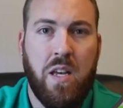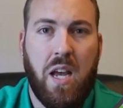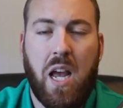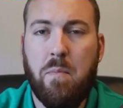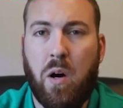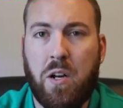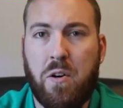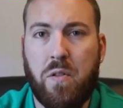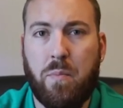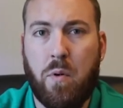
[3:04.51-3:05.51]
and
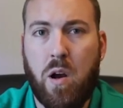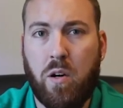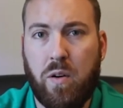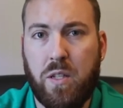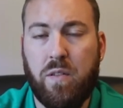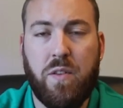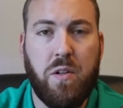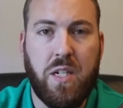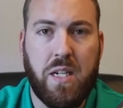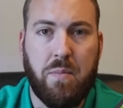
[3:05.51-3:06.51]
monitor the progress of their
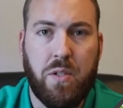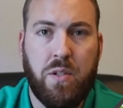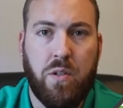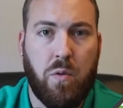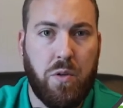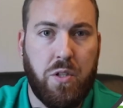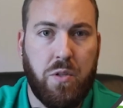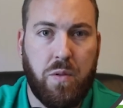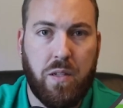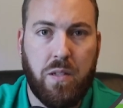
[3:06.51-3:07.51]
teams or
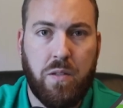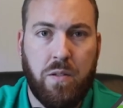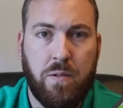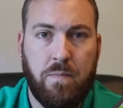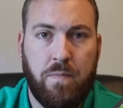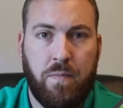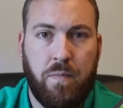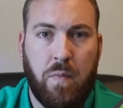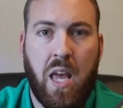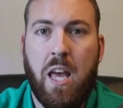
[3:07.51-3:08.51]
students.
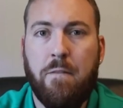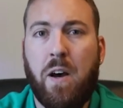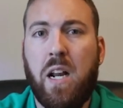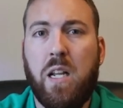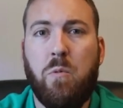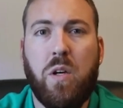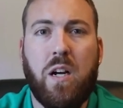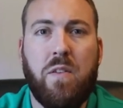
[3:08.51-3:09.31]
Finally, we'll cover the